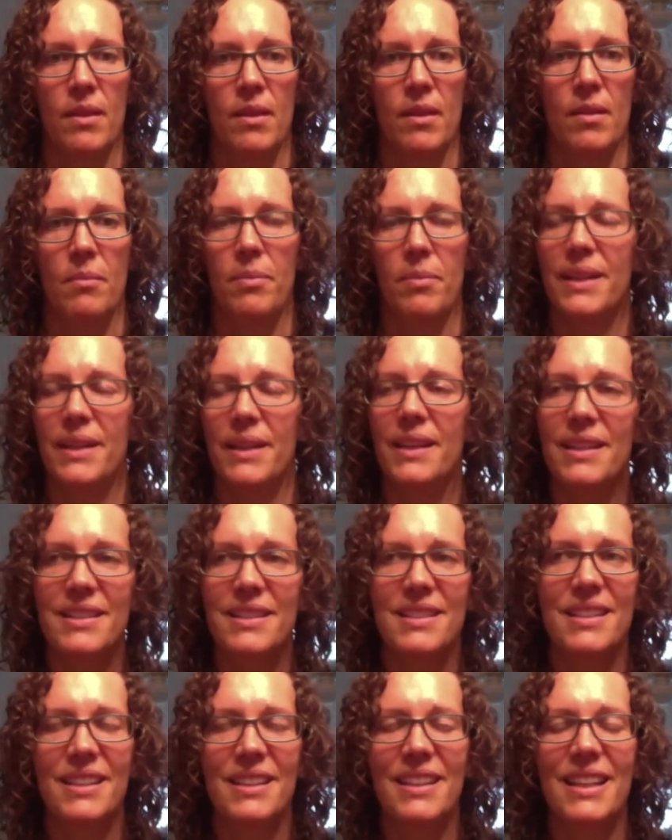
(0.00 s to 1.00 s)
But it's
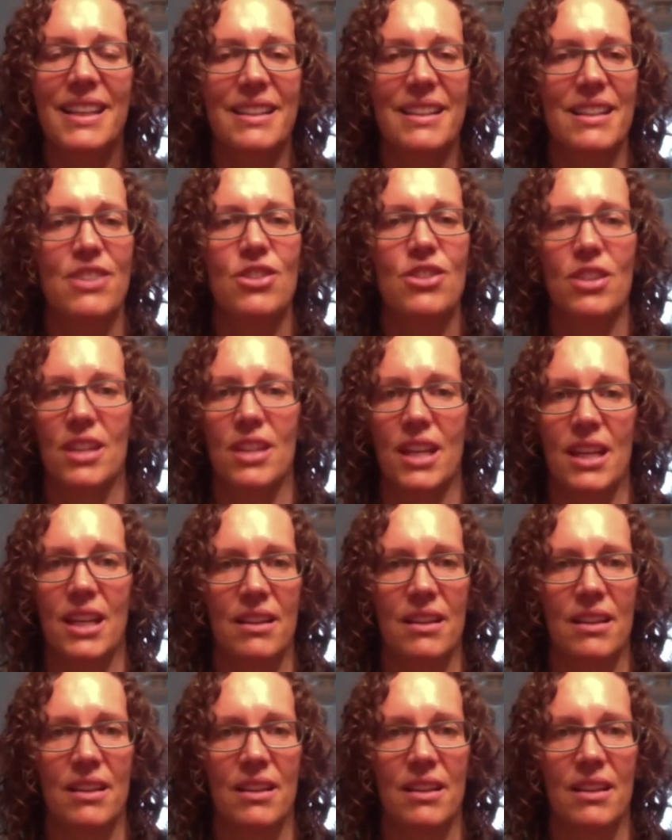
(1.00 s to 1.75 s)
still a conditioning.